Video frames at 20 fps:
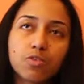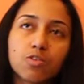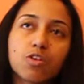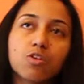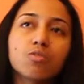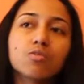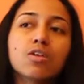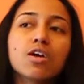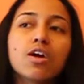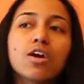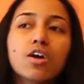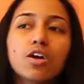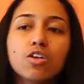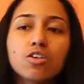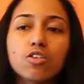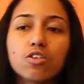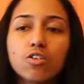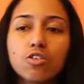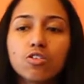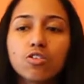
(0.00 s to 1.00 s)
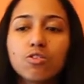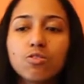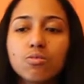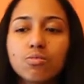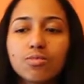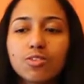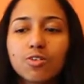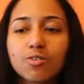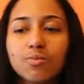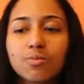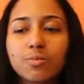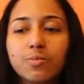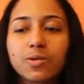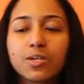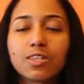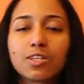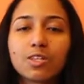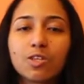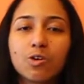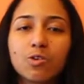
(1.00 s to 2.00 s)
Don't be
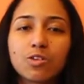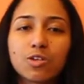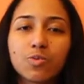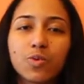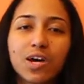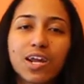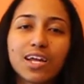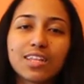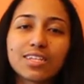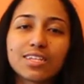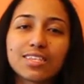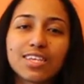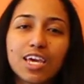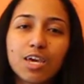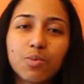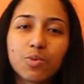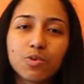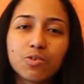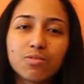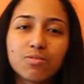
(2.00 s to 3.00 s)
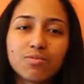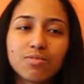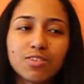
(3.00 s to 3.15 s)
the lonely one at the table,